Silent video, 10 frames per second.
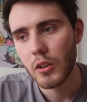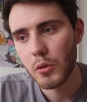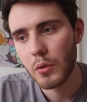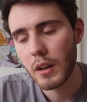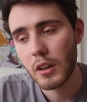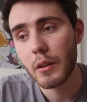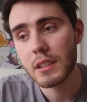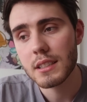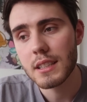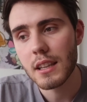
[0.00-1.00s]
who
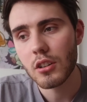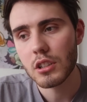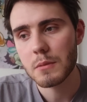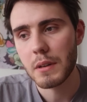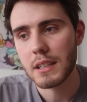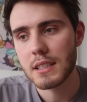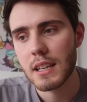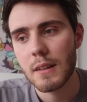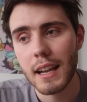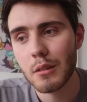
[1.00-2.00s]
had to stay at the hospice,